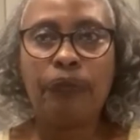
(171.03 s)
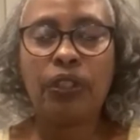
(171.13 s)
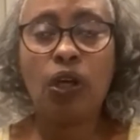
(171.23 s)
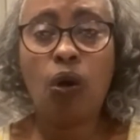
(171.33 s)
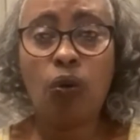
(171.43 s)

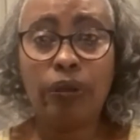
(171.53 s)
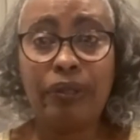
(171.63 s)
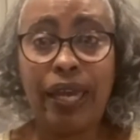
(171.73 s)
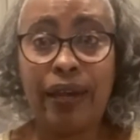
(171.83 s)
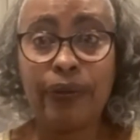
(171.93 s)
colon
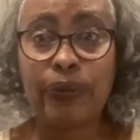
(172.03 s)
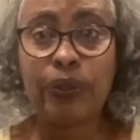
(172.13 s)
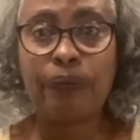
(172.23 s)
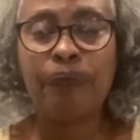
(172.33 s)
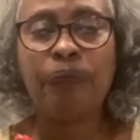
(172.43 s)

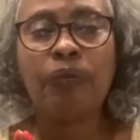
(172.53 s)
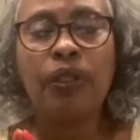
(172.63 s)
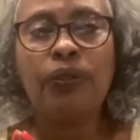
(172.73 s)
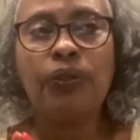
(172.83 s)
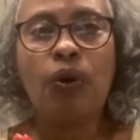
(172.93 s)
cancer.
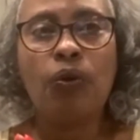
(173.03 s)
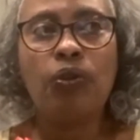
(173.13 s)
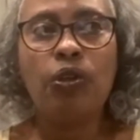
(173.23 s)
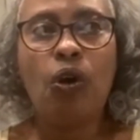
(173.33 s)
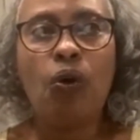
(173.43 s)
So,
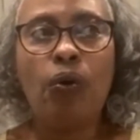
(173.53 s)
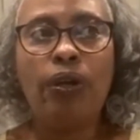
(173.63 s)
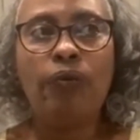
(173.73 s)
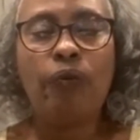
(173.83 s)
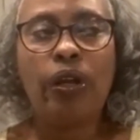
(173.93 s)

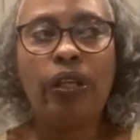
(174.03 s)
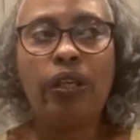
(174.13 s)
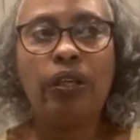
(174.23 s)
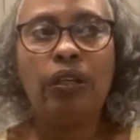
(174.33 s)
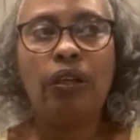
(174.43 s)
it
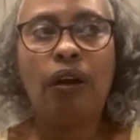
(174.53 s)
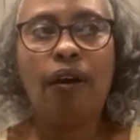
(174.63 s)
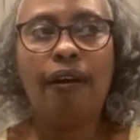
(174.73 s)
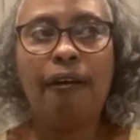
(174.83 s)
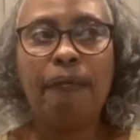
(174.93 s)
really
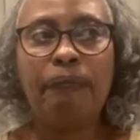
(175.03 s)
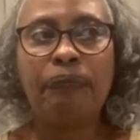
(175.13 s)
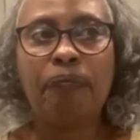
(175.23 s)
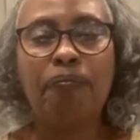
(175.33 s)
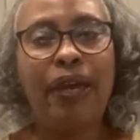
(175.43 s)

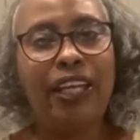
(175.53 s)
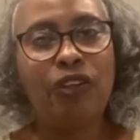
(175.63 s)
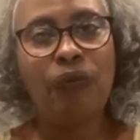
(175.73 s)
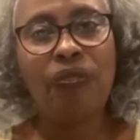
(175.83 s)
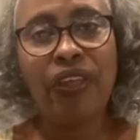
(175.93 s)
make
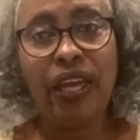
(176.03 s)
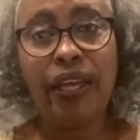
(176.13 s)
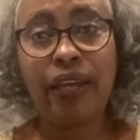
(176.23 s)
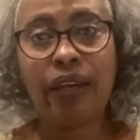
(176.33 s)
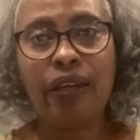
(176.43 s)
you
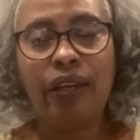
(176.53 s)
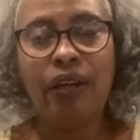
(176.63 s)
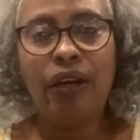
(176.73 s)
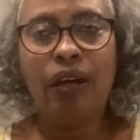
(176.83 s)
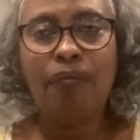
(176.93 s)
think
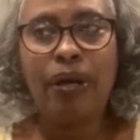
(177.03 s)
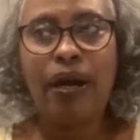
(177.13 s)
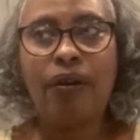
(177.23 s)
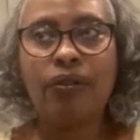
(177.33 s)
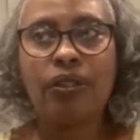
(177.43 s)

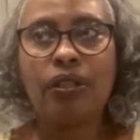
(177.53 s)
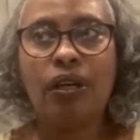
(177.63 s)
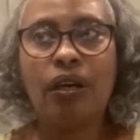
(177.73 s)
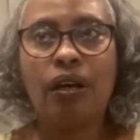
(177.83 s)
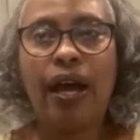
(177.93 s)
about
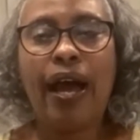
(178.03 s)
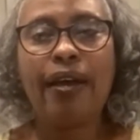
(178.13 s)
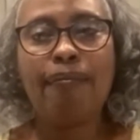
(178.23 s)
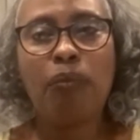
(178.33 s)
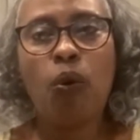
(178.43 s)

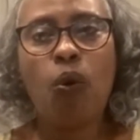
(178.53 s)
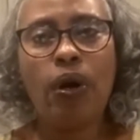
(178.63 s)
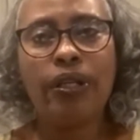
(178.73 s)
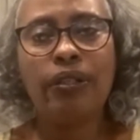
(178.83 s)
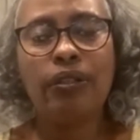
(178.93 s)
how
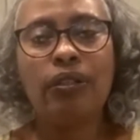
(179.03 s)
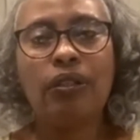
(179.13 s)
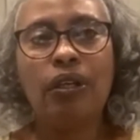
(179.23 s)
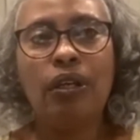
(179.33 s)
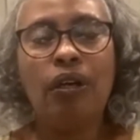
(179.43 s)
important
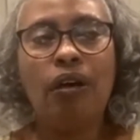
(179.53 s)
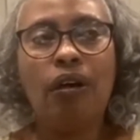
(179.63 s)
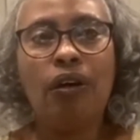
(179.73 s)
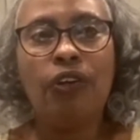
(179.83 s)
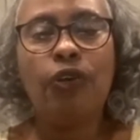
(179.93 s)

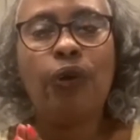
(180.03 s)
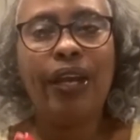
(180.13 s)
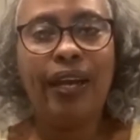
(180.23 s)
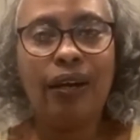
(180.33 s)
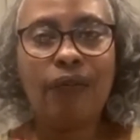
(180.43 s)
your
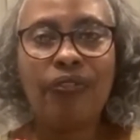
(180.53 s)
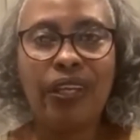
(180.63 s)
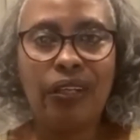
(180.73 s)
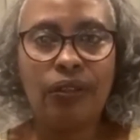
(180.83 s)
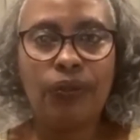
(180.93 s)
health
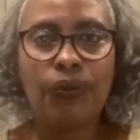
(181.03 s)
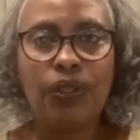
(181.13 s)
is,